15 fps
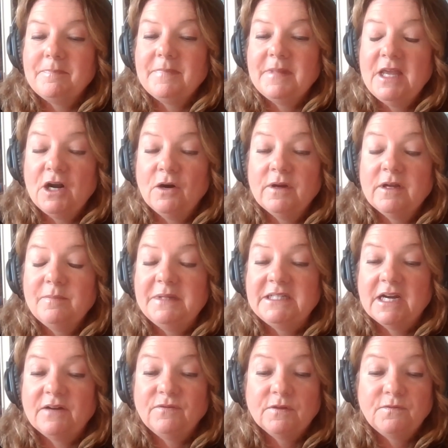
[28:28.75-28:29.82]
it can be
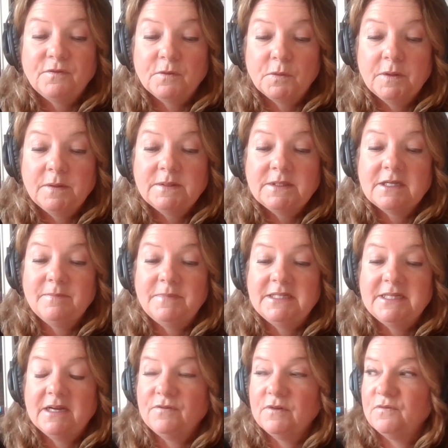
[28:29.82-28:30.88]
tougher for roots, it can be
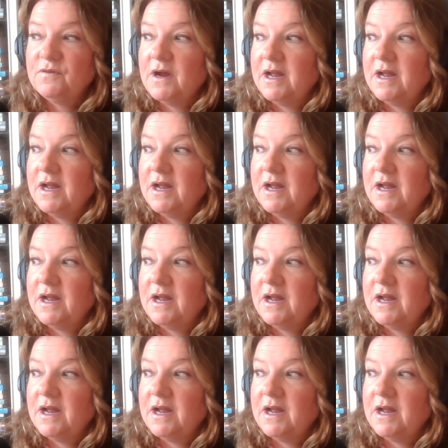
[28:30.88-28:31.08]
tougher for